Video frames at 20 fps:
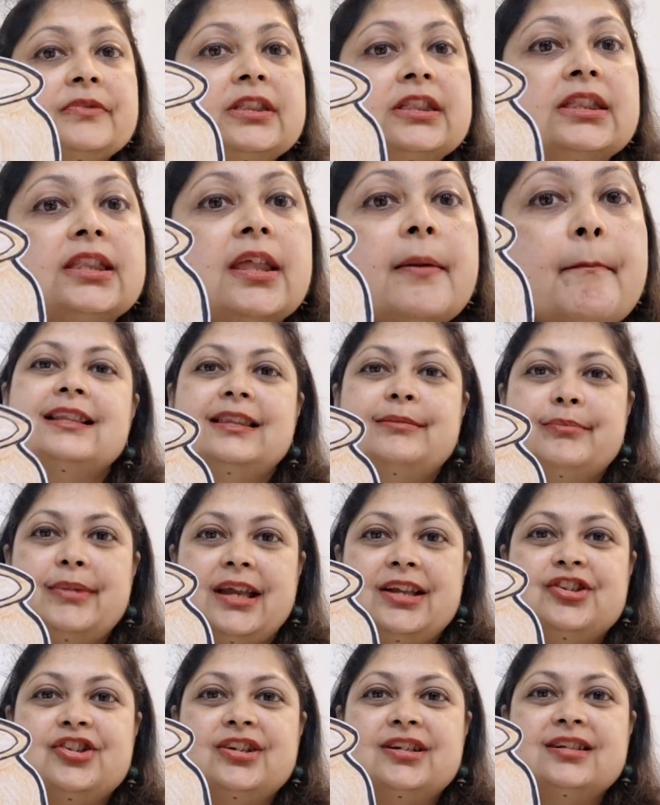The
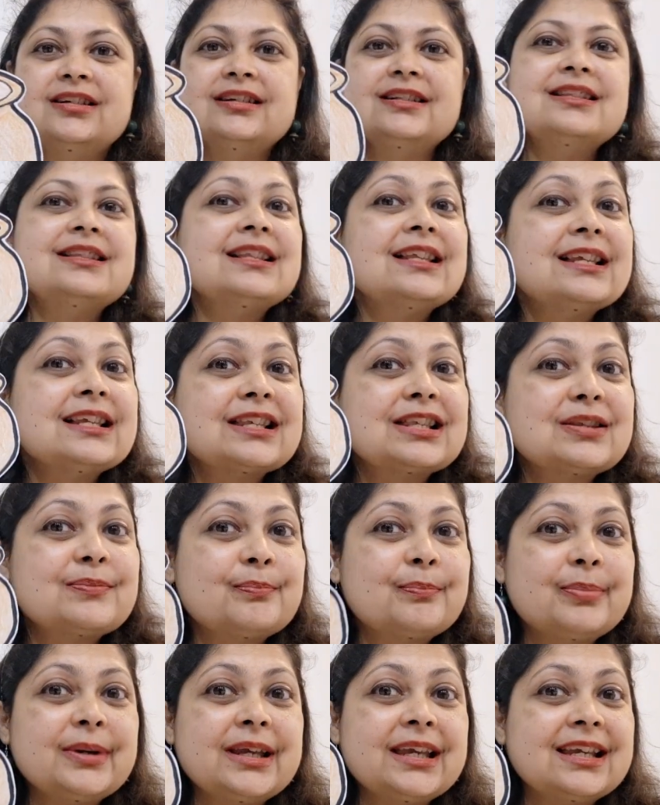Magical
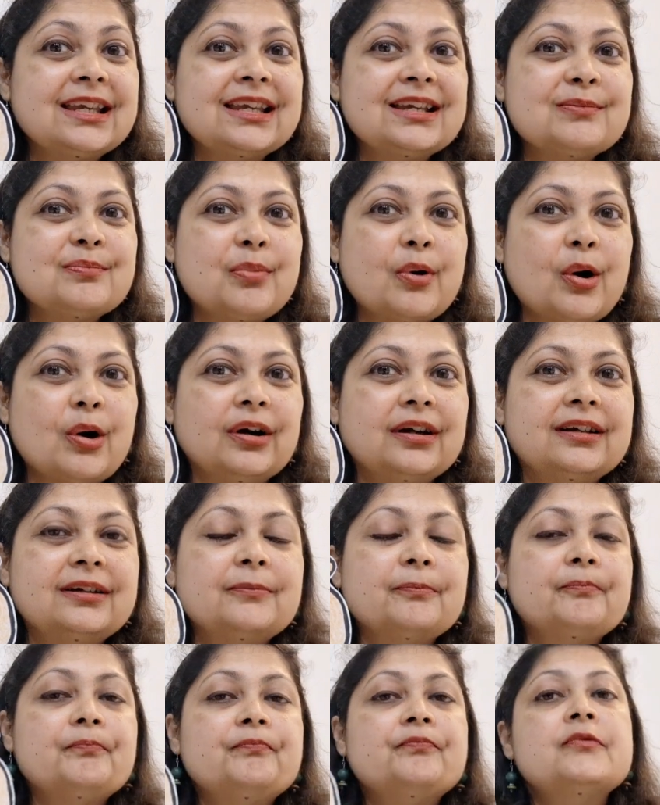Speaking Pot.
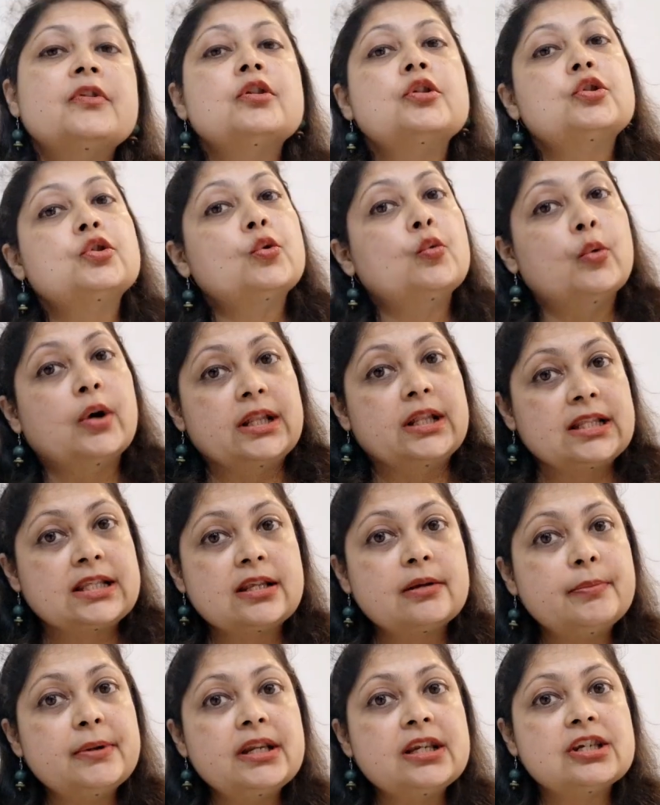So once
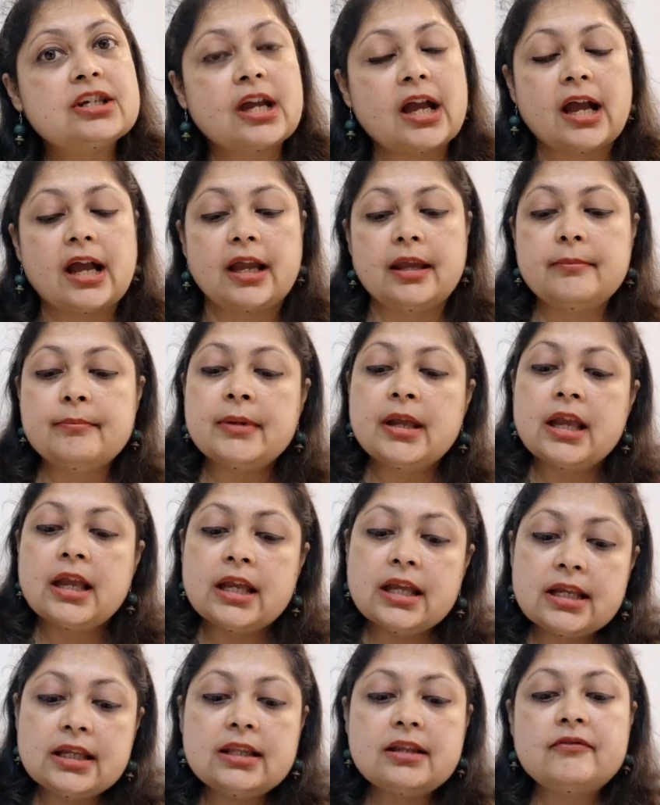upon a time,
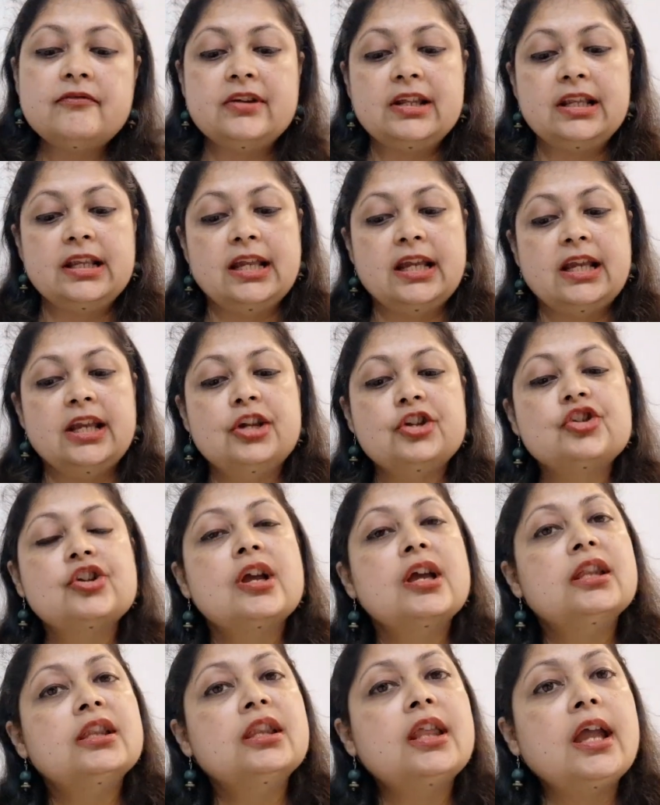in the village,
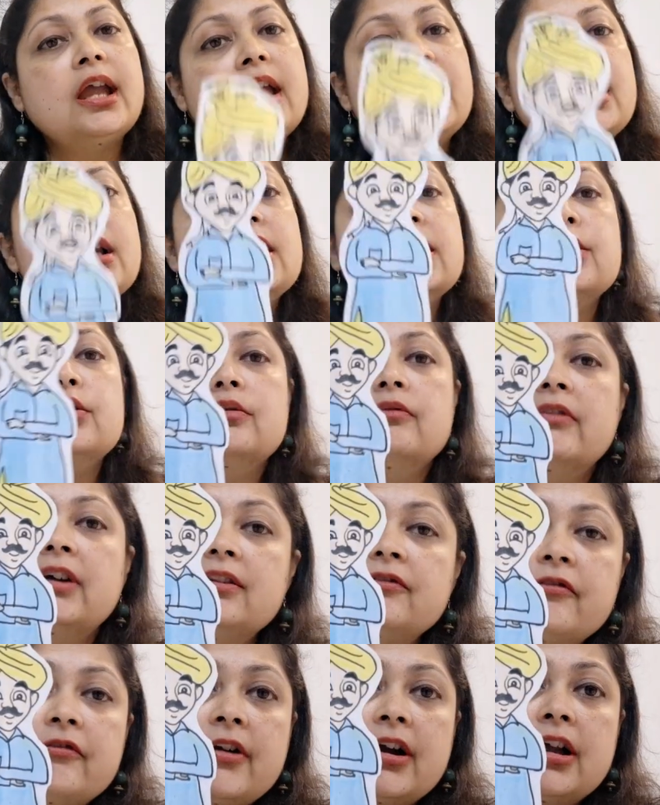there lived one
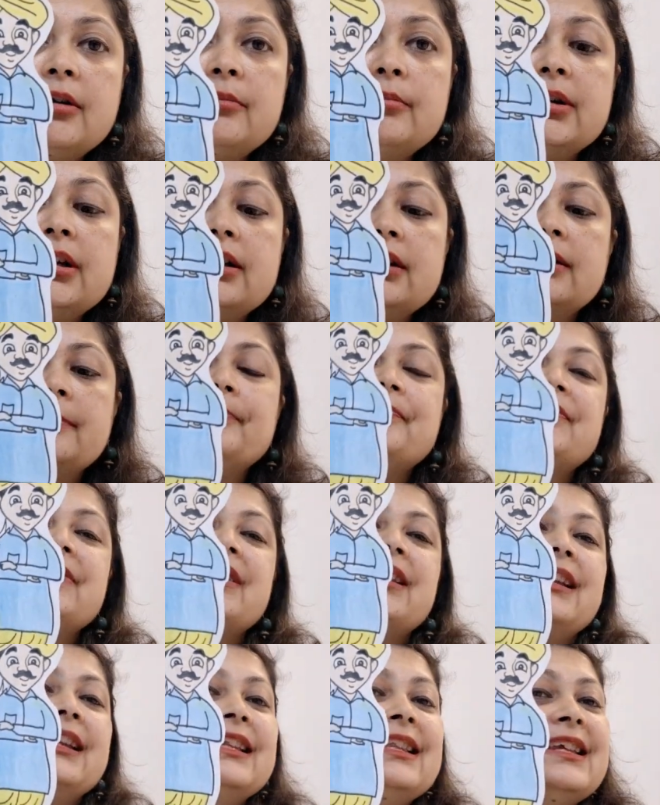farmer
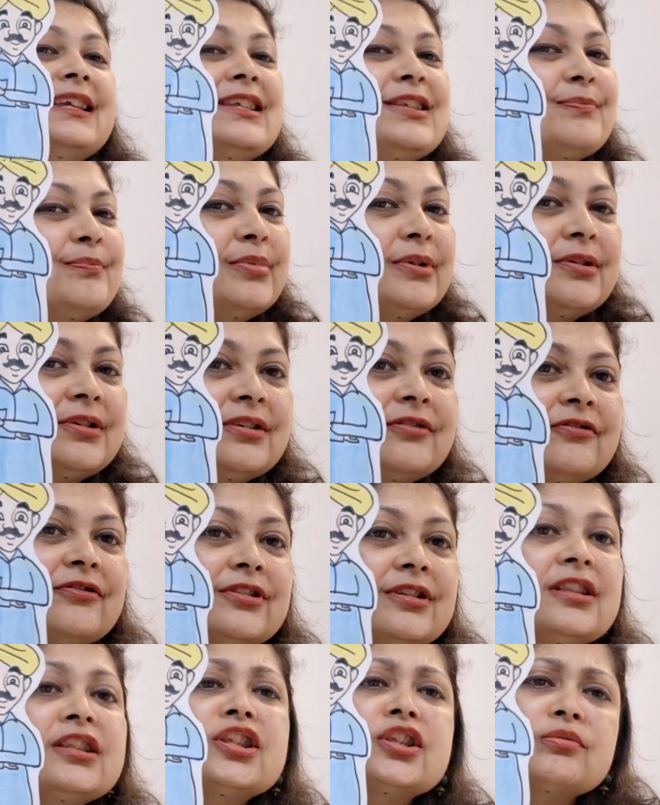in his
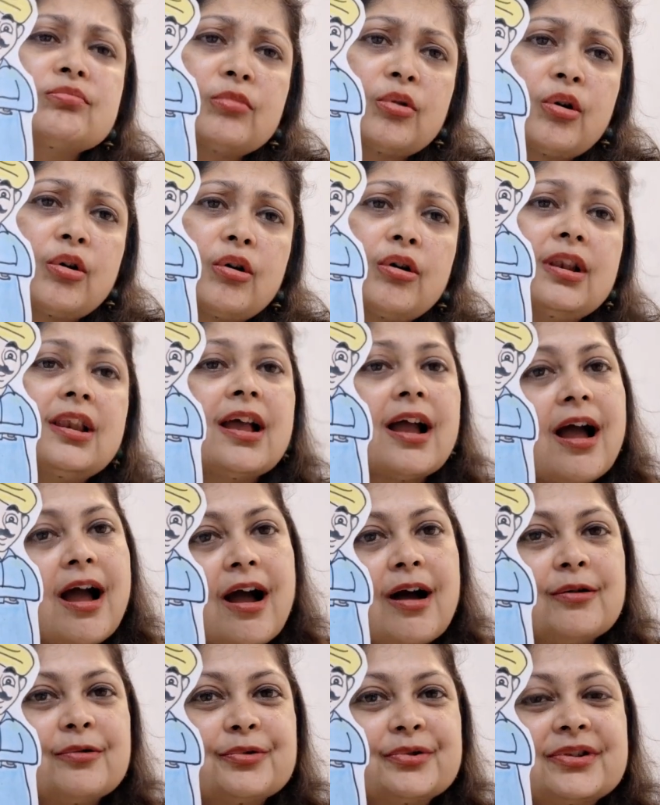beautiful small
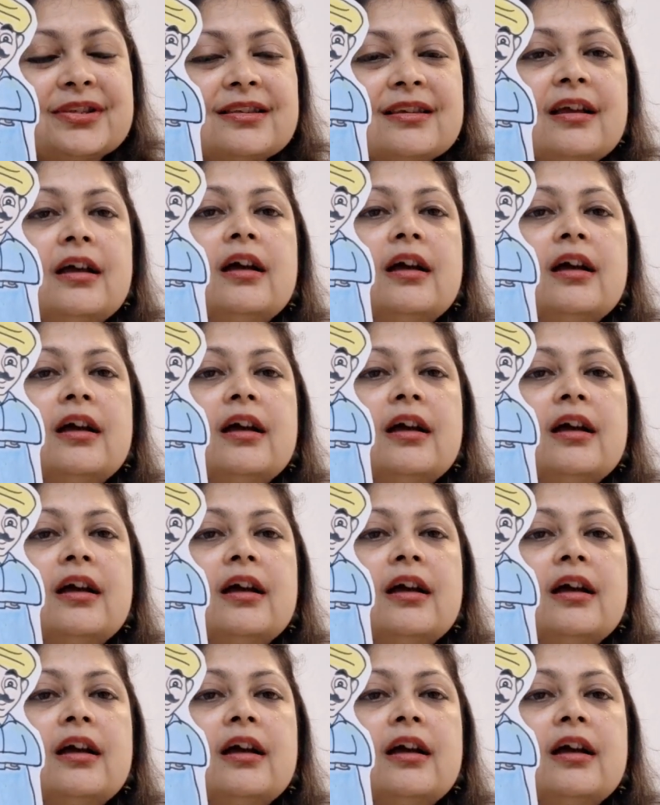house.